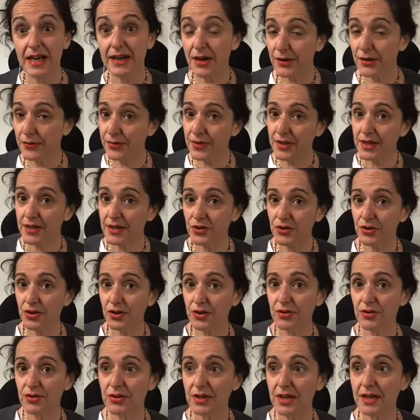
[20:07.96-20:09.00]
And I think, you
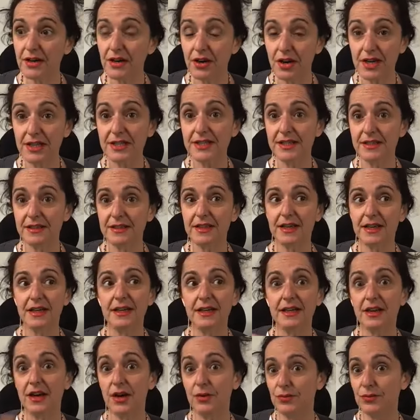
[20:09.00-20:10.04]
know, like I did
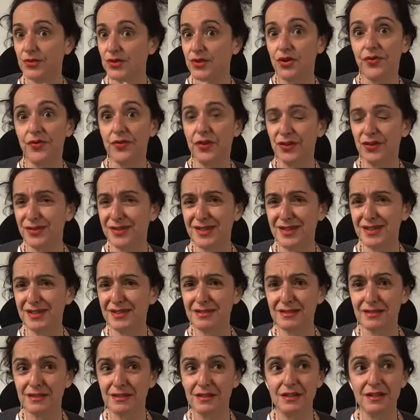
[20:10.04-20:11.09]
that. I was on those
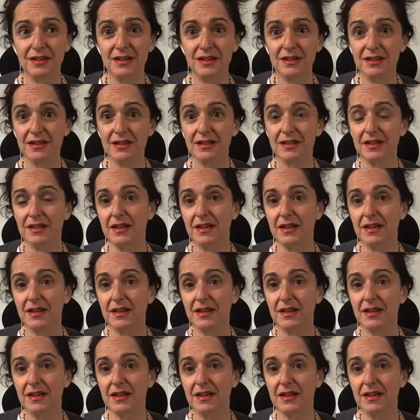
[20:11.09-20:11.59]
things a lot.